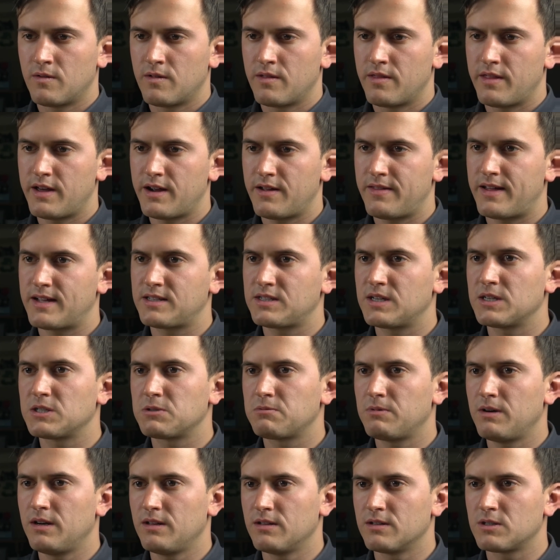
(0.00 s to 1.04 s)
There, that's us
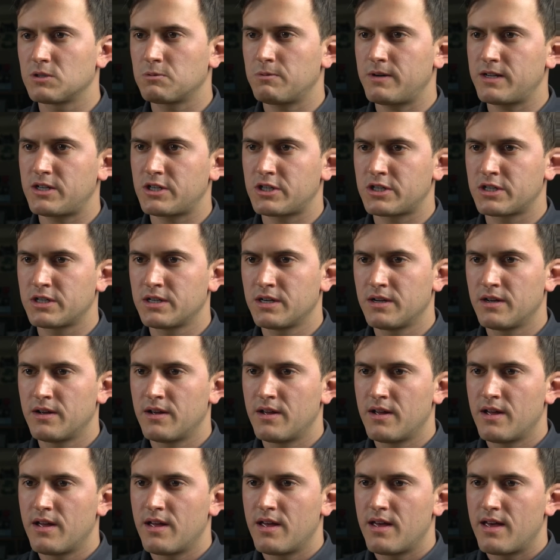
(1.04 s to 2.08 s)
reading the switch.
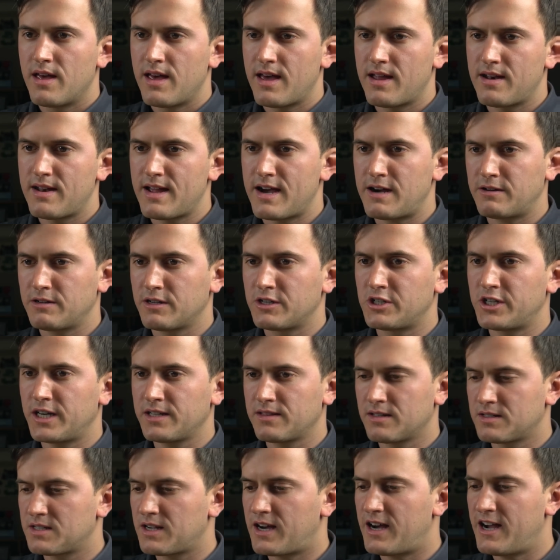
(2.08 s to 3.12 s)
And now to check
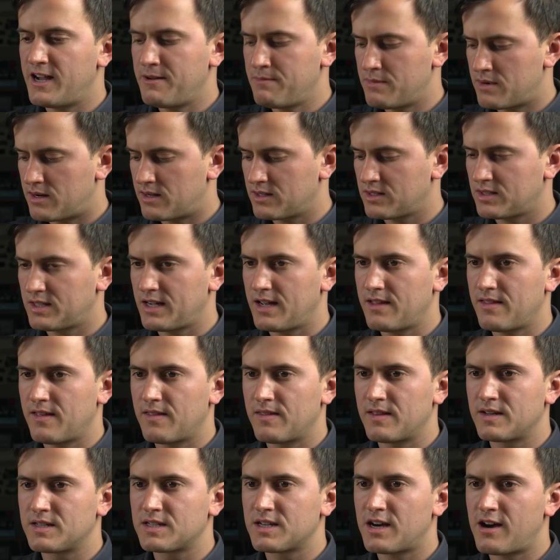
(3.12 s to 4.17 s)
the time, I'll say that
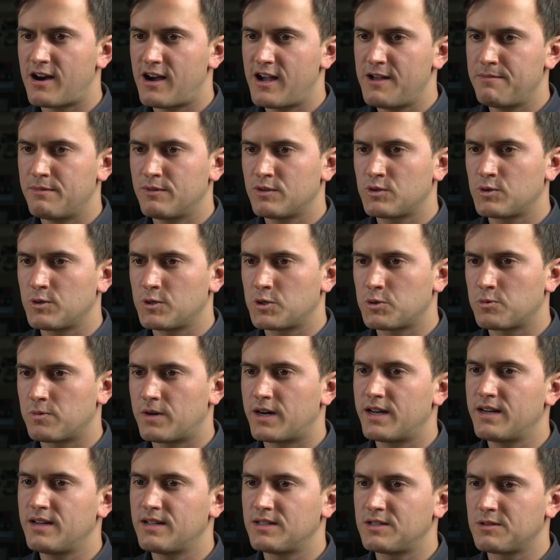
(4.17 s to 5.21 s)
the time of switch
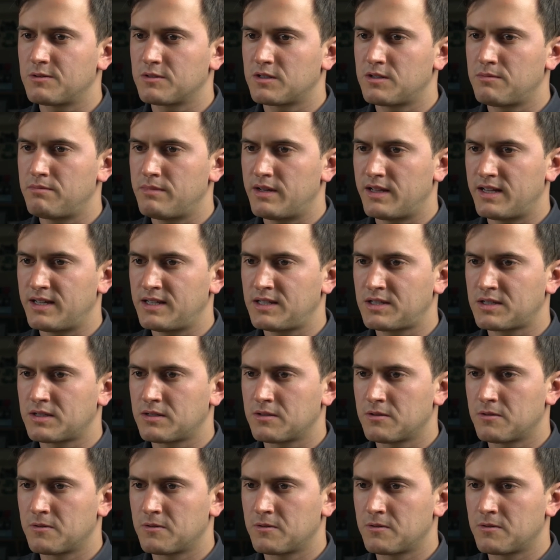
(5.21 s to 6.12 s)
1 is equal to millis.